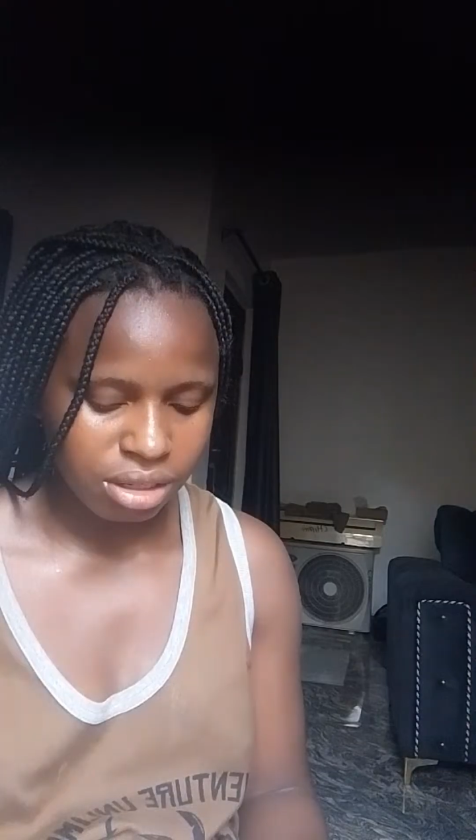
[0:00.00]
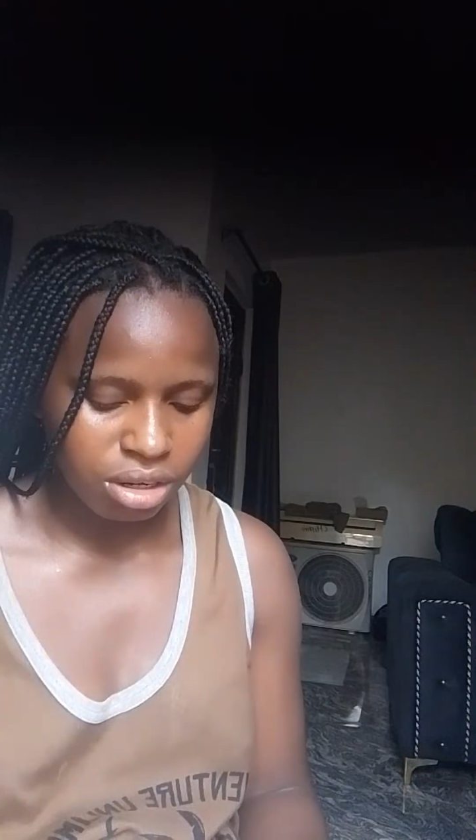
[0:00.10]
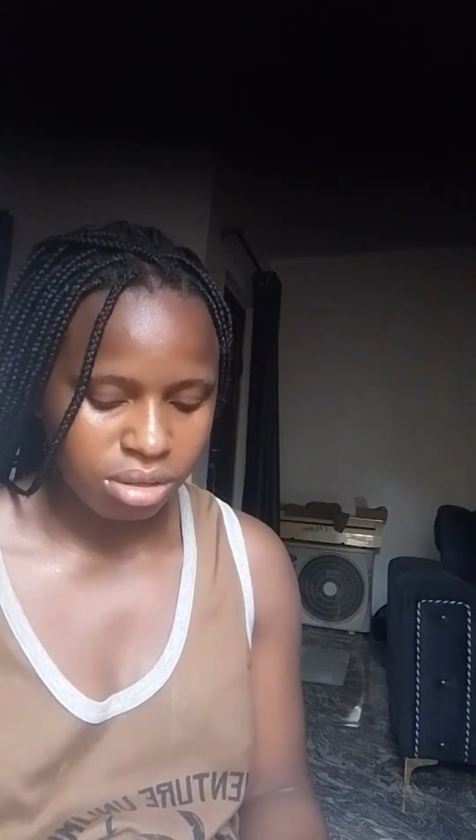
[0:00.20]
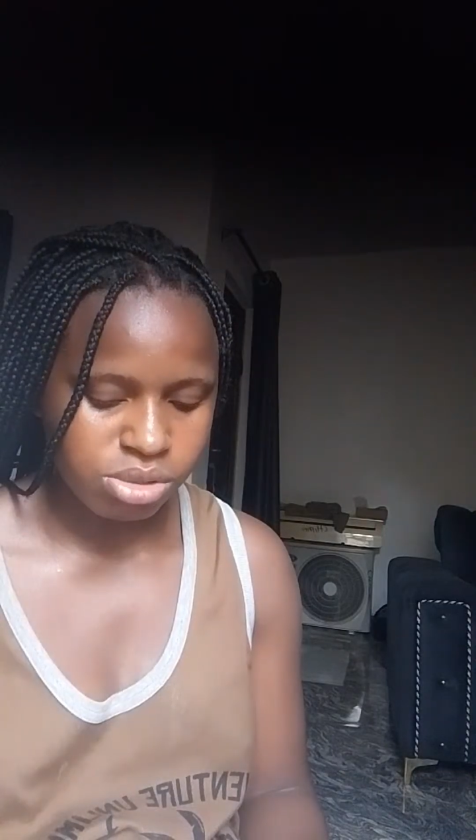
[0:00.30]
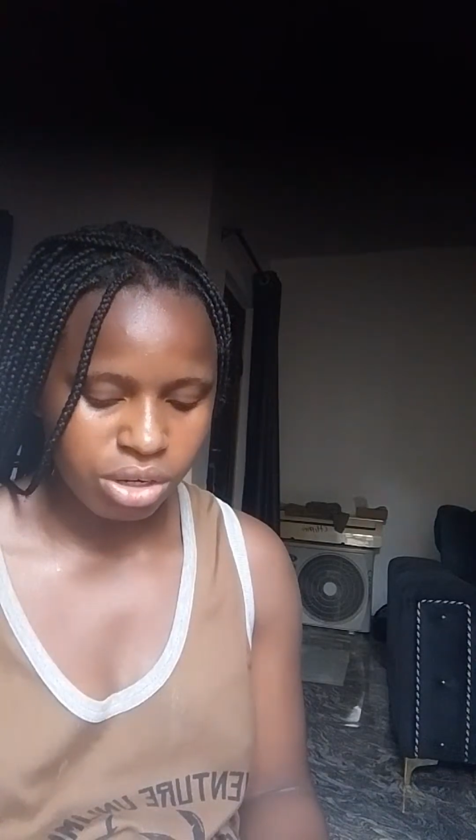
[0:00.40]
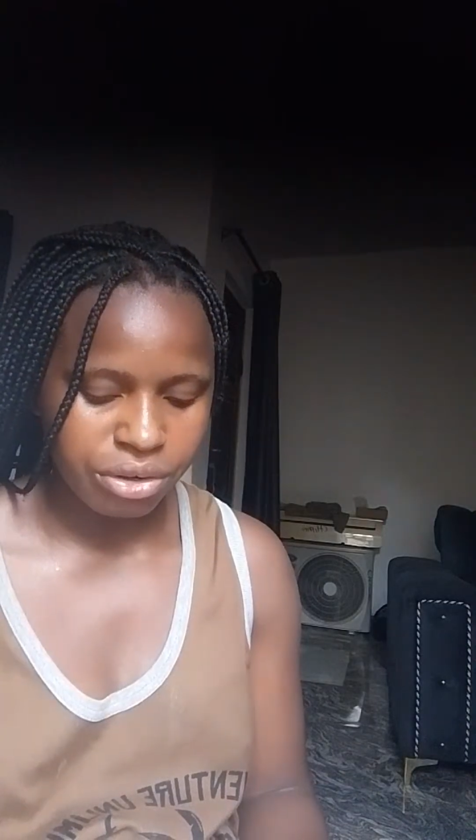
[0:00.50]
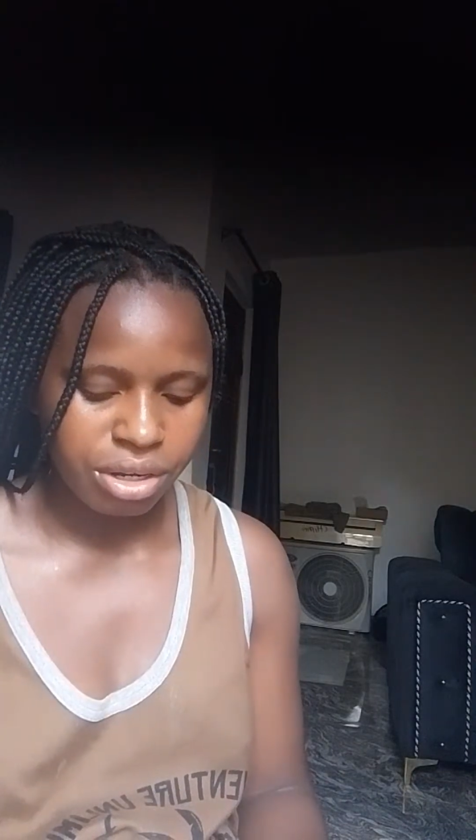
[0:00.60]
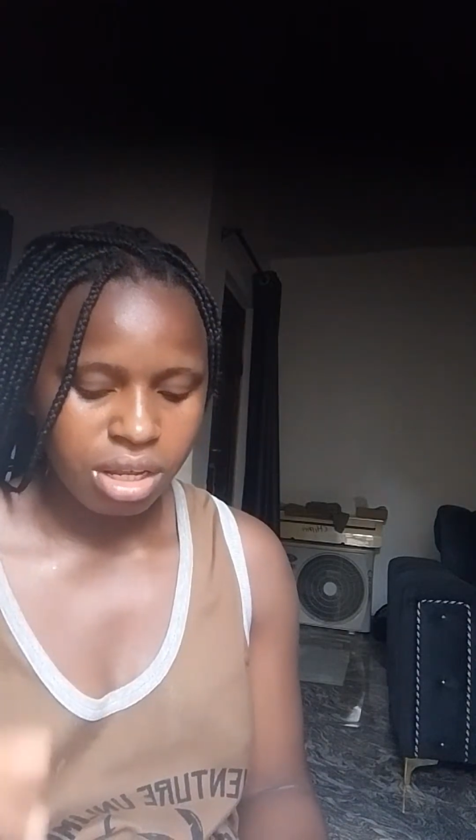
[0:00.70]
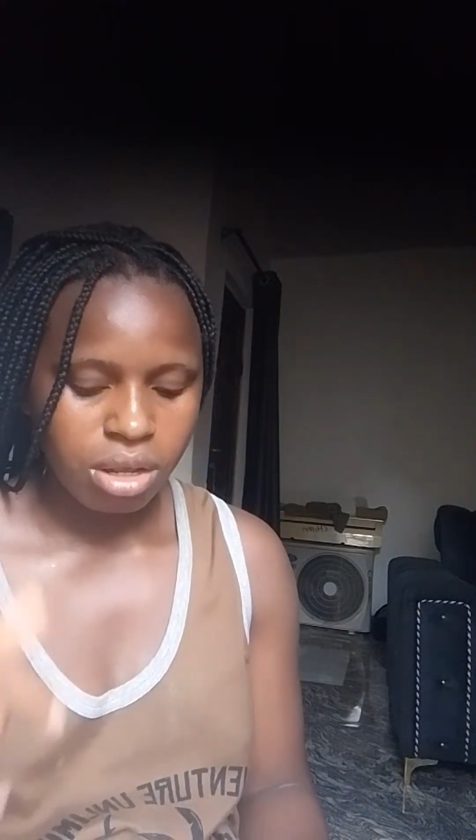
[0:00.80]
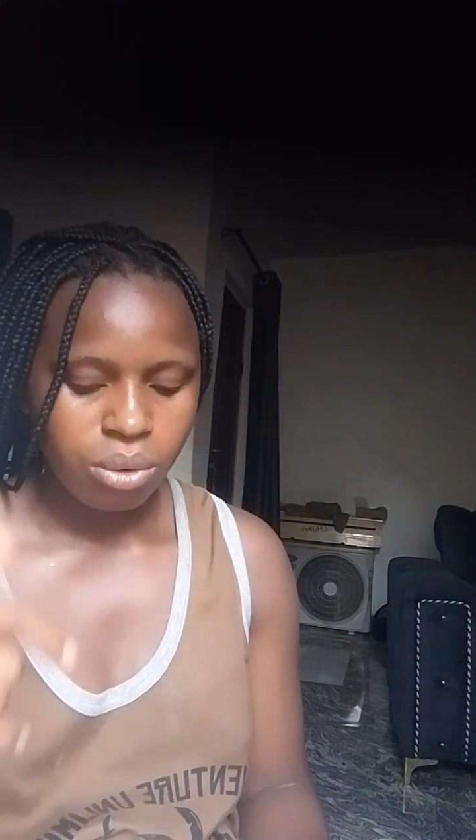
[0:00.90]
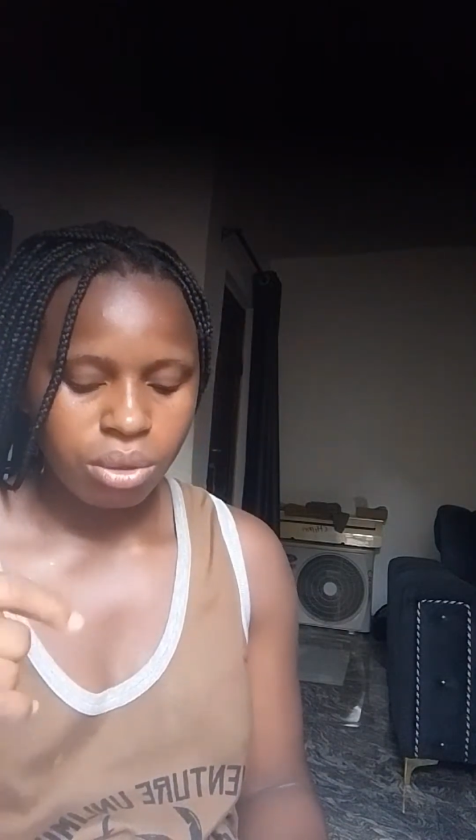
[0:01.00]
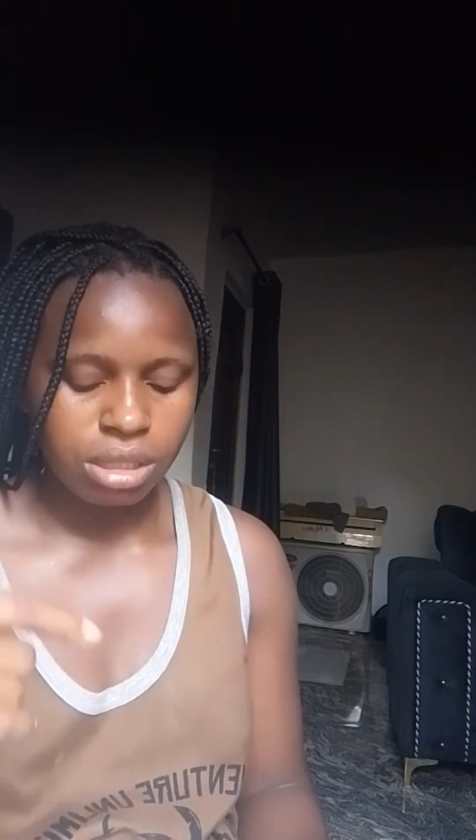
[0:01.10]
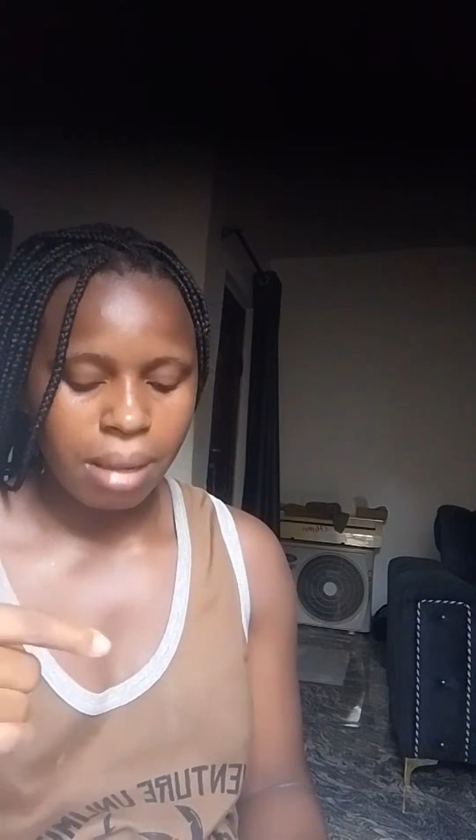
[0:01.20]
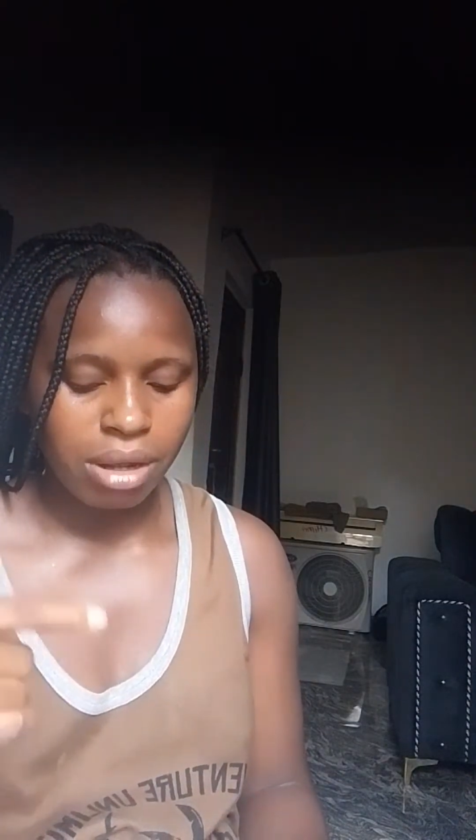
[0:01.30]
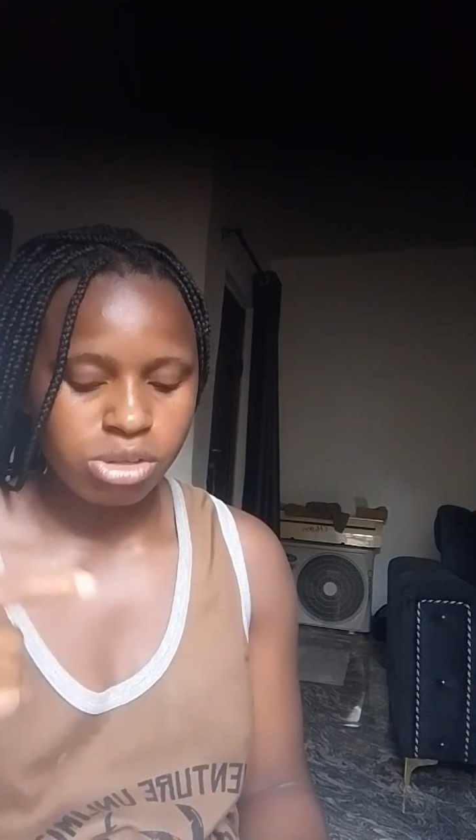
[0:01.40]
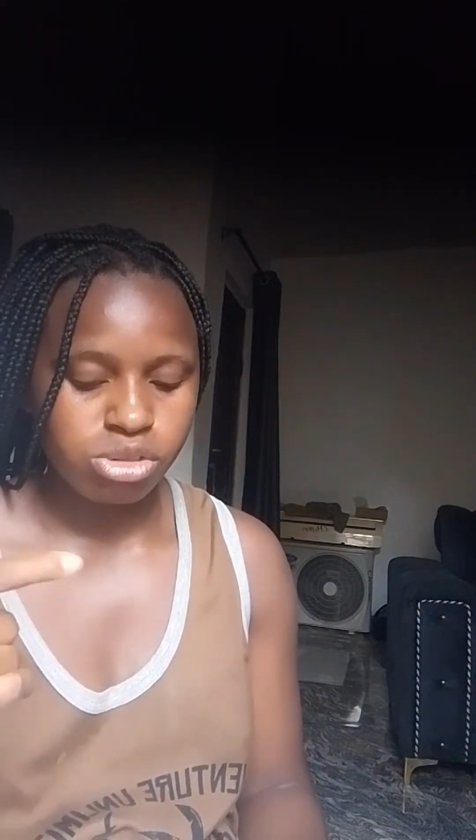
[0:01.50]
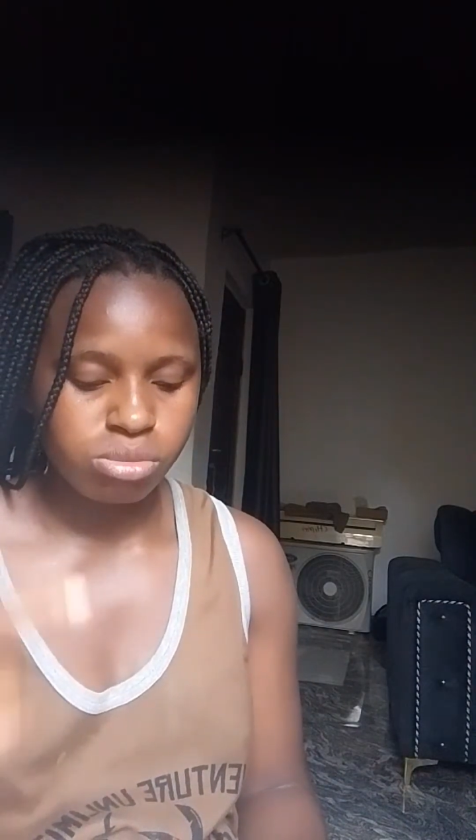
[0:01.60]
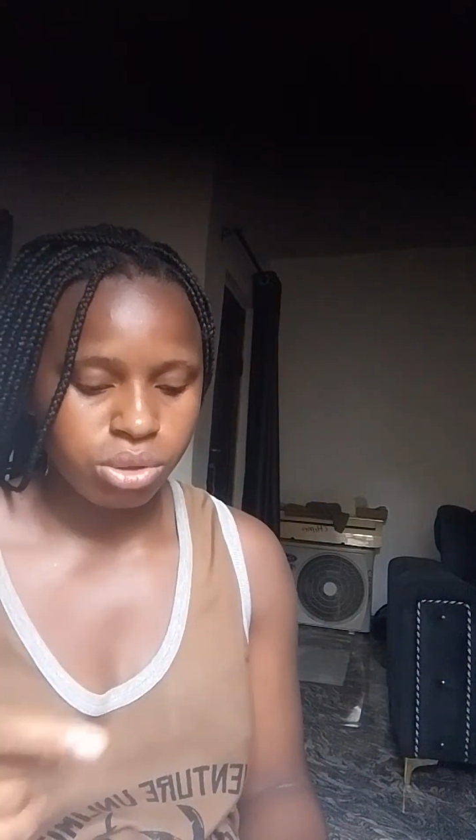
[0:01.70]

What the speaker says: sorry, what about tomorrow?